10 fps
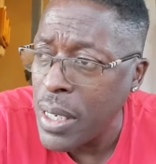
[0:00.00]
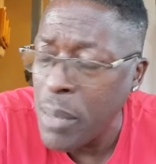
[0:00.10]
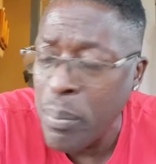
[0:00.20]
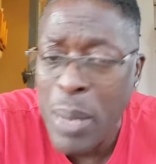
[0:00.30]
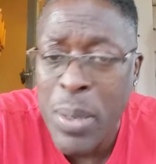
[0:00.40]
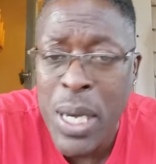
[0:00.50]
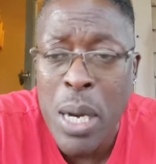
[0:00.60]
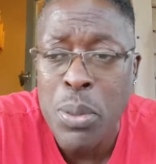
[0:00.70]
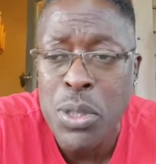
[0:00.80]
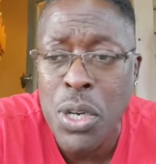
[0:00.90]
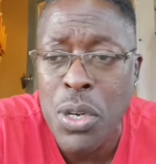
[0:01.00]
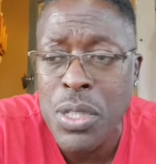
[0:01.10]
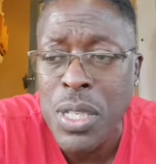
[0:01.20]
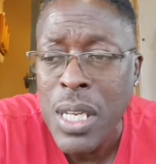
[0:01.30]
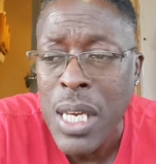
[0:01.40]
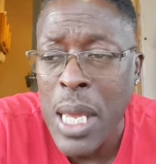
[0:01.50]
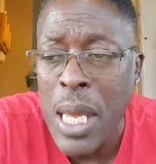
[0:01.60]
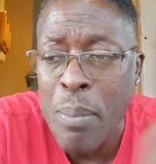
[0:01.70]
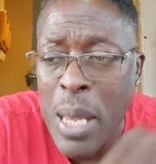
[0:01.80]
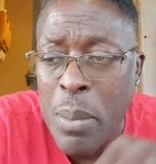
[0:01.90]
maybe a couple shirts
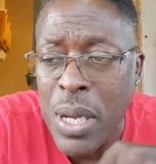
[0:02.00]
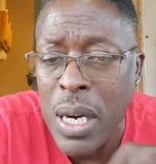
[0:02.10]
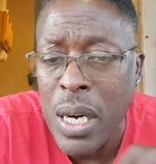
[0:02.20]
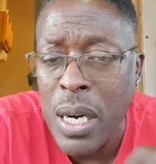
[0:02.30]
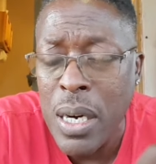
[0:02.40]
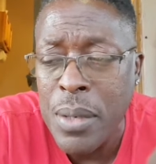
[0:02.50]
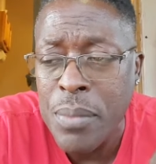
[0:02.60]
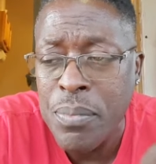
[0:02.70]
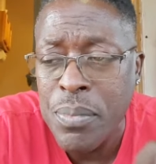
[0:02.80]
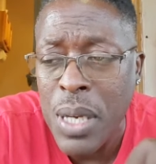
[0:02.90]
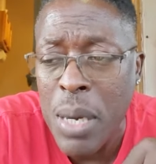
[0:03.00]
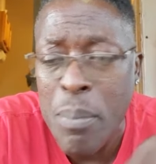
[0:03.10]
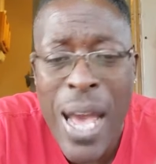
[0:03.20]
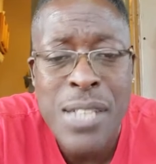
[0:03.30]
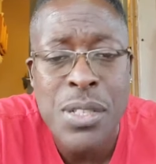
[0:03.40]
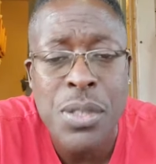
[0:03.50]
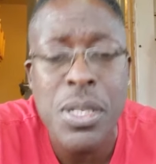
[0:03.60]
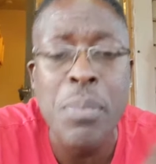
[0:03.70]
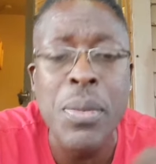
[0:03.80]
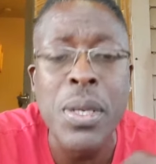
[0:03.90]
and maybe a mask or
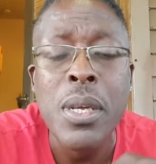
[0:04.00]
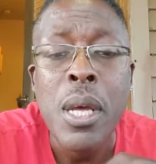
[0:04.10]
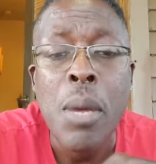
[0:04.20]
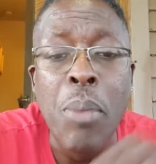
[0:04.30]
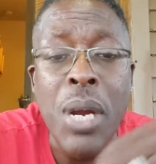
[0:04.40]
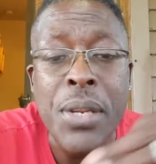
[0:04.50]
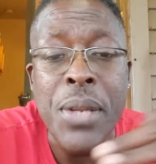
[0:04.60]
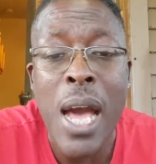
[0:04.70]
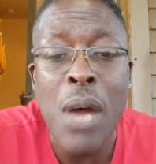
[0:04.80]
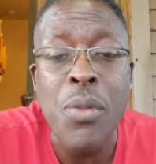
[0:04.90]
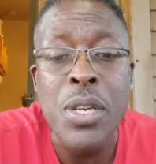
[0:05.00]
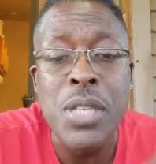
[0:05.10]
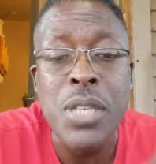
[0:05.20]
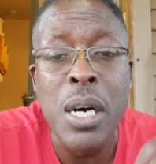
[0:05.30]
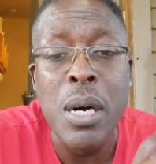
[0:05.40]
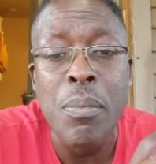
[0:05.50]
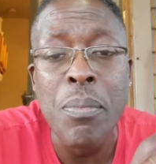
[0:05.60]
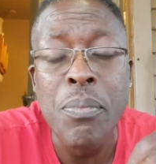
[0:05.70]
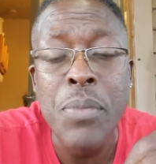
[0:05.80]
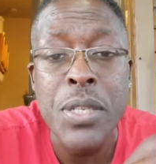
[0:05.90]
something. But now there's
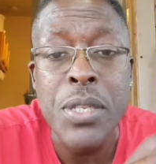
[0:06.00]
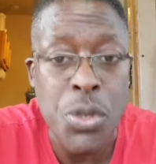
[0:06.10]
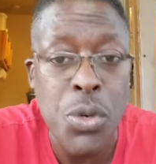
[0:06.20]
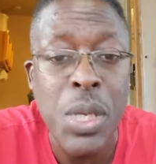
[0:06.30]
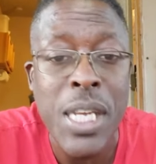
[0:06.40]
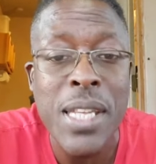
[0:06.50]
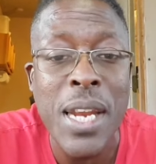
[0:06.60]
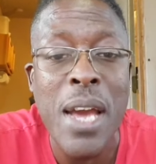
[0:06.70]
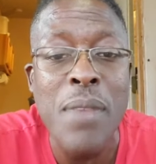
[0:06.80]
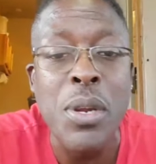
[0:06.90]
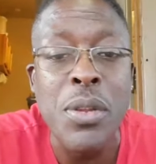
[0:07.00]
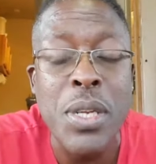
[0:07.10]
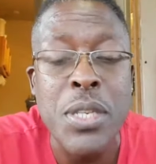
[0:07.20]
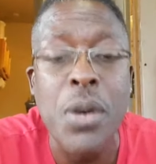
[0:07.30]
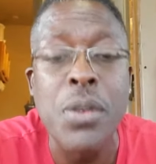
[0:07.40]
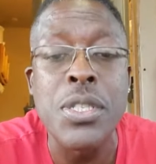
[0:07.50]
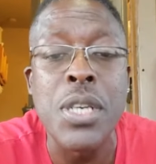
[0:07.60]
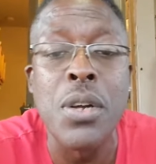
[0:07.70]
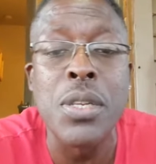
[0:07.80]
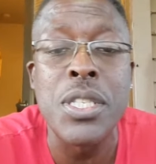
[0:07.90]
a new link that I have there that y'all can see
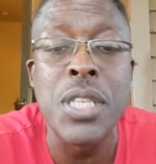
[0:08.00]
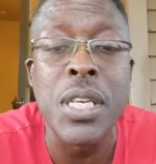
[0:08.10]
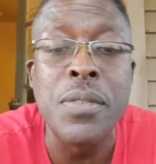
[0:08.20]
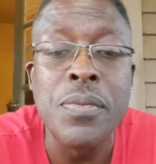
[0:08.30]
all the shit.